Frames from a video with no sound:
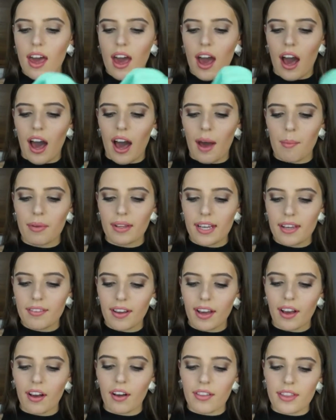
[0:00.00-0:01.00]
I believe
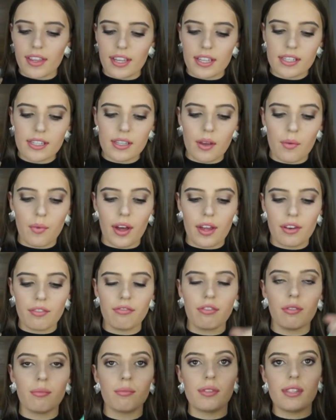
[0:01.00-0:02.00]
I got this one
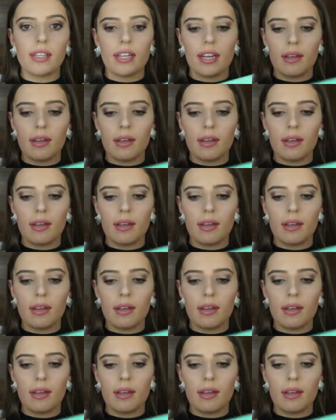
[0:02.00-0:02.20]
from City